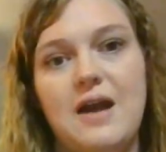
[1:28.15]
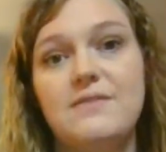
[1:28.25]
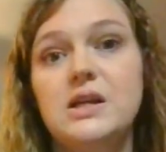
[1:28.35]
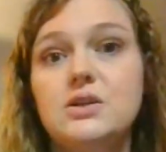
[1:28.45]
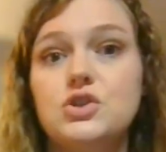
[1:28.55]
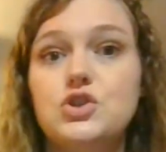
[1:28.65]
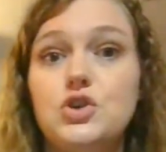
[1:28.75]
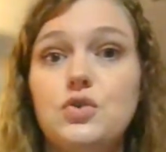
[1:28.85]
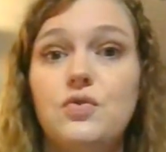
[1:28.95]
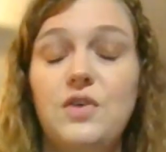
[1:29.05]
I've eaten
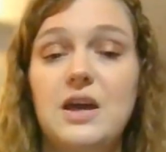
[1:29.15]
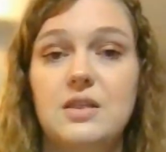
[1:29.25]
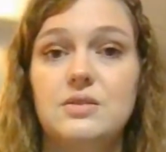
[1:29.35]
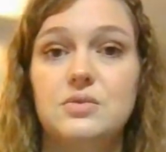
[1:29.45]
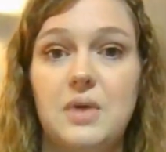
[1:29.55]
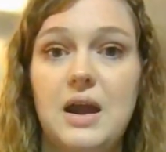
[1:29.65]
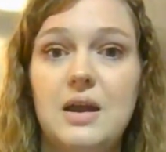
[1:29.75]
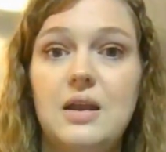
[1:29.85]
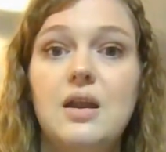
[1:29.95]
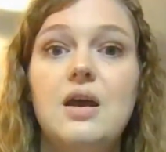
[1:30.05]
2/5,
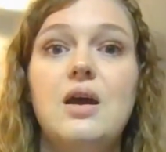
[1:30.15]
right?